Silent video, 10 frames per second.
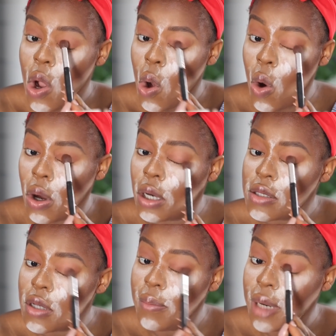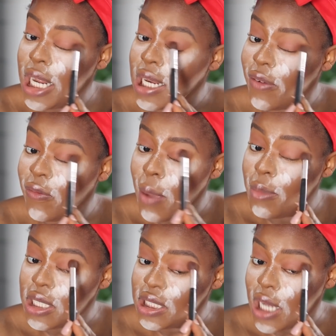or somebody in the
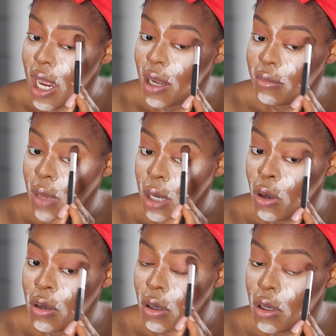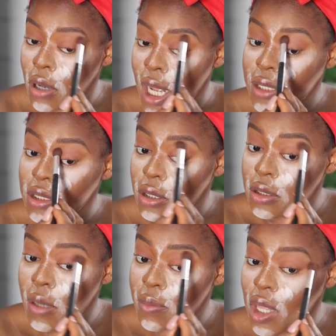family, an uncle or auntie or
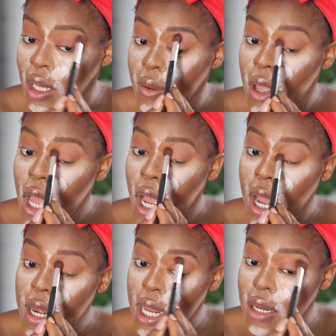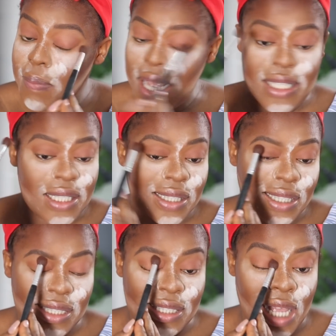something, and then the person
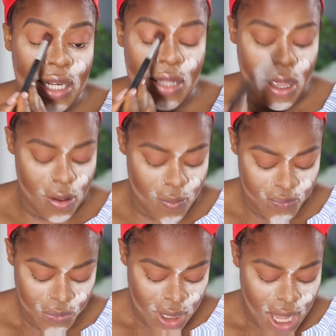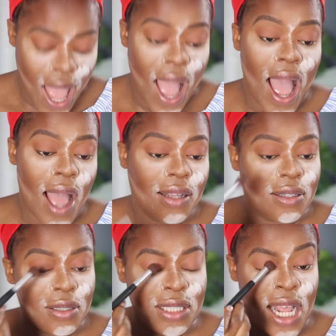said, then I
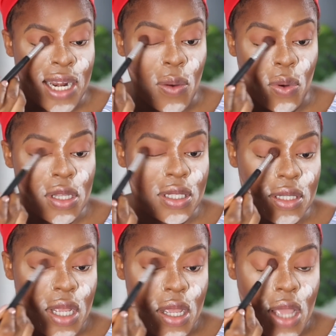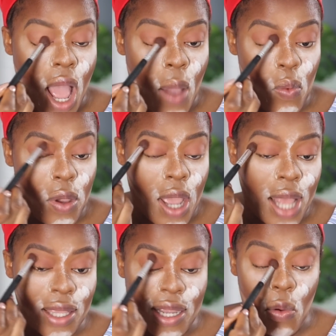think I
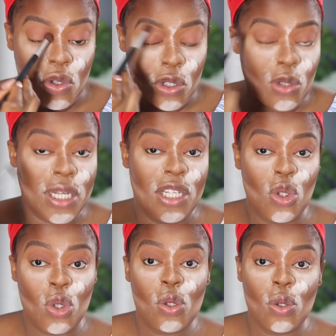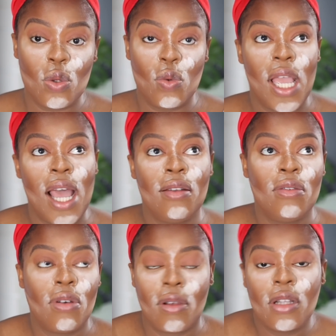was still 22. We
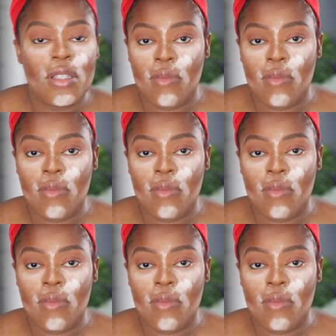hadn't gotten